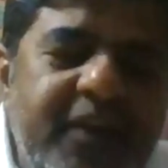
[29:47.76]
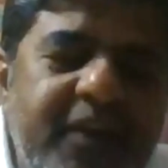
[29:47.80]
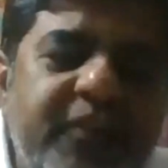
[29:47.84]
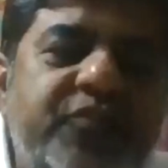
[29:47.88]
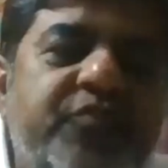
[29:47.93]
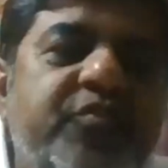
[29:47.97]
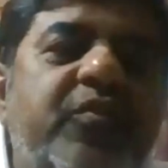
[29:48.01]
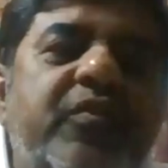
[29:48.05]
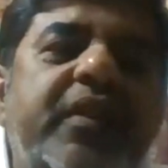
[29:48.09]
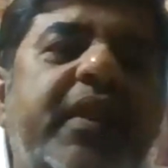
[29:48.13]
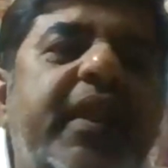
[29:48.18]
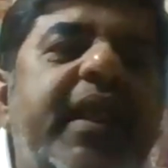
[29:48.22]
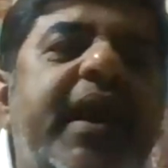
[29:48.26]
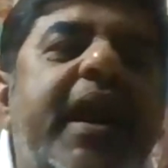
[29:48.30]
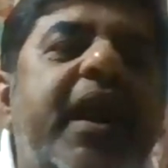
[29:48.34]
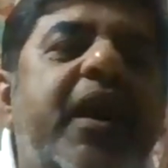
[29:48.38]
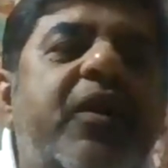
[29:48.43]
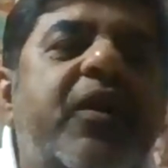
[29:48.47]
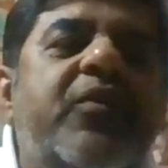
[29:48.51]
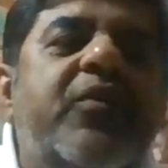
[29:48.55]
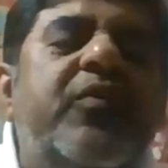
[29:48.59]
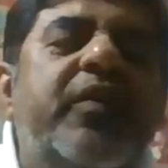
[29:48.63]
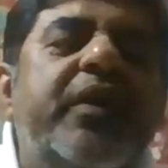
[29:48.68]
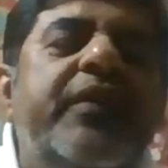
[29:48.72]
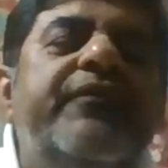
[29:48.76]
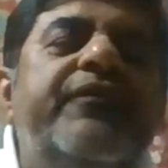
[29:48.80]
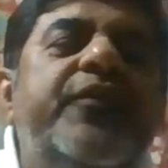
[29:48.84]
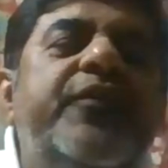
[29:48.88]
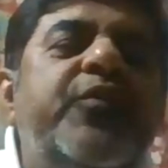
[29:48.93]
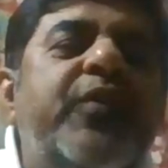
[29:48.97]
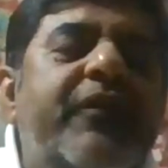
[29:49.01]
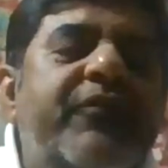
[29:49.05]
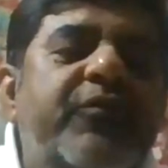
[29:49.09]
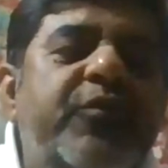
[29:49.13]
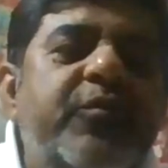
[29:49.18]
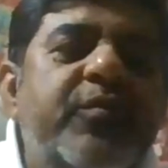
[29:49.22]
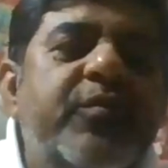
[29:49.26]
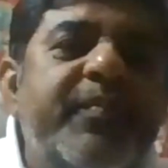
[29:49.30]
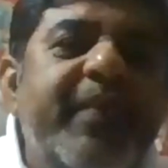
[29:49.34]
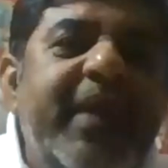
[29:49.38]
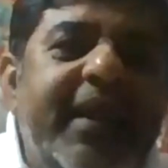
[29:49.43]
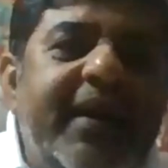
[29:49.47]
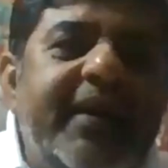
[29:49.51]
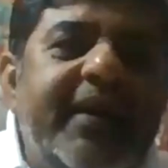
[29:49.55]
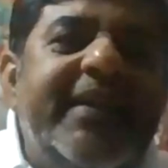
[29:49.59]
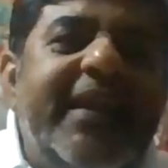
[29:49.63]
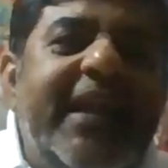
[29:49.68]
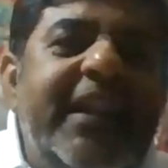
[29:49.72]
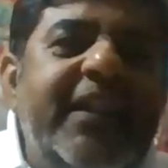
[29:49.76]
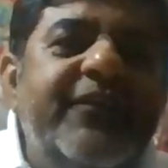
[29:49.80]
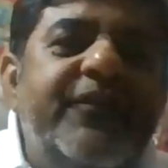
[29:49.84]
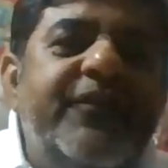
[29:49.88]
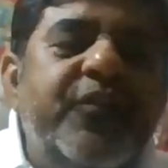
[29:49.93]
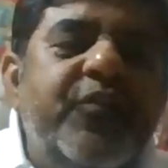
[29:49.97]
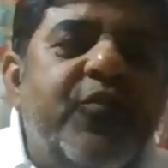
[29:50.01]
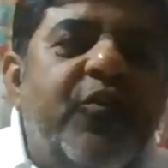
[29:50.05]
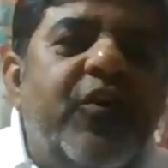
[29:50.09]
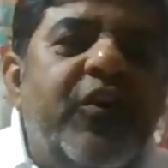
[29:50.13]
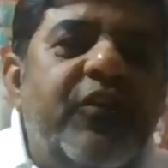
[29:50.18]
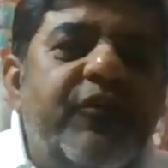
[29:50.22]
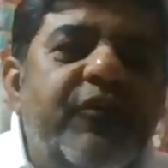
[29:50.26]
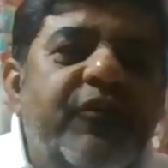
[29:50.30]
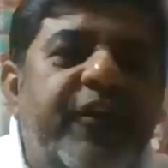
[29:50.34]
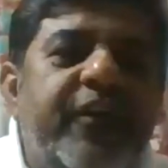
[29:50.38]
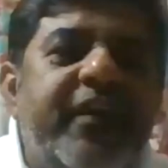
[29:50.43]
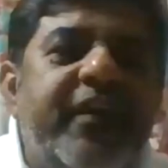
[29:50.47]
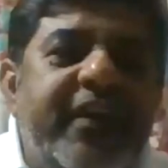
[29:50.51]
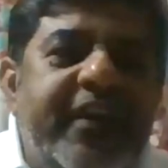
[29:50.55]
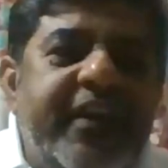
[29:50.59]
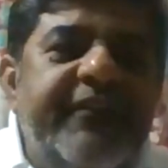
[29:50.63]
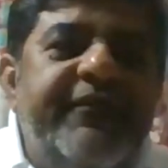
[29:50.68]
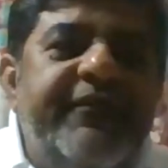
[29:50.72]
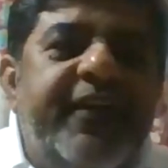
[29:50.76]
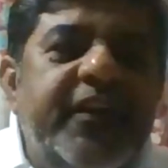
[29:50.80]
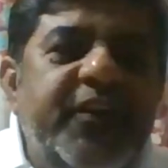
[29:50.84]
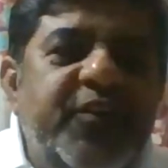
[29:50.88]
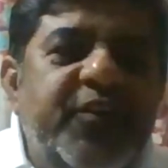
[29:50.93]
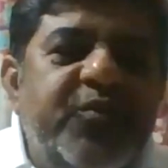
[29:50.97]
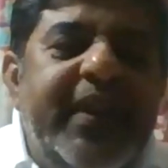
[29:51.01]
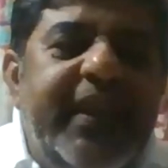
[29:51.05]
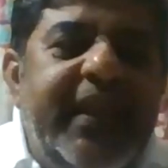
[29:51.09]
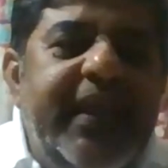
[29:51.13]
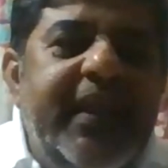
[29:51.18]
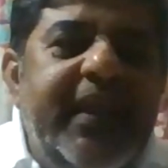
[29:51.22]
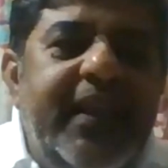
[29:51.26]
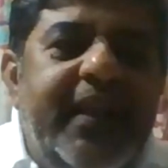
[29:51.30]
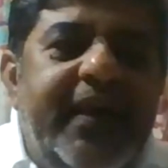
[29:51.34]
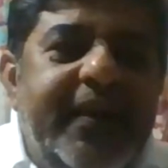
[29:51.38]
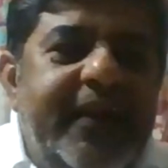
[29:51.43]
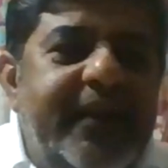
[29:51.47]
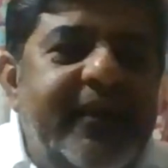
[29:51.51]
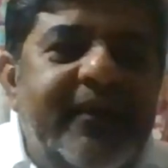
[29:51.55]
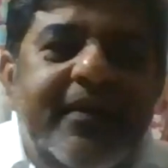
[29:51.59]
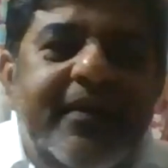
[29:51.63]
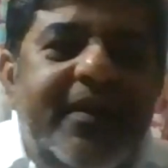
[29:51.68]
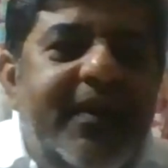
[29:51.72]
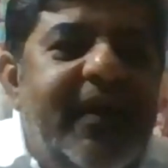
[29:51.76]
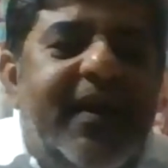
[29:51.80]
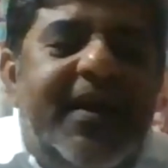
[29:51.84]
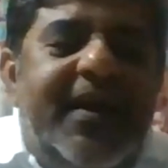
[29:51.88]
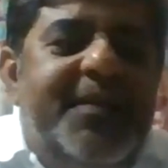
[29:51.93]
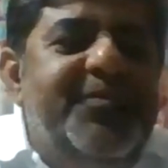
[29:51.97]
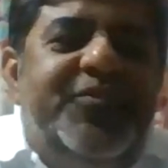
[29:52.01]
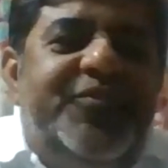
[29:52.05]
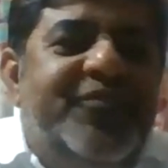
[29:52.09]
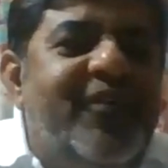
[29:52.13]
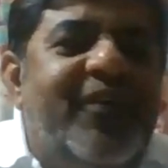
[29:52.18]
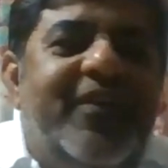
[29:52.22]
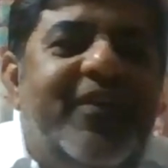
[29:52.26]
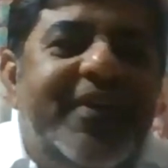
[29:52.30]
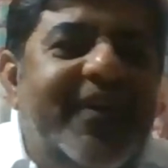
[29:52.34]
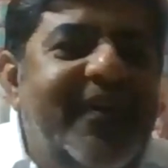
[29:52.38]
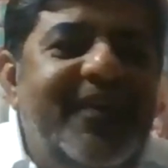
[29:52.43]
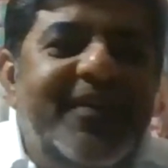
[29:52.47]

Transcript: So now, if you have to make a telephone call for a refund to an airline, I'm sorry,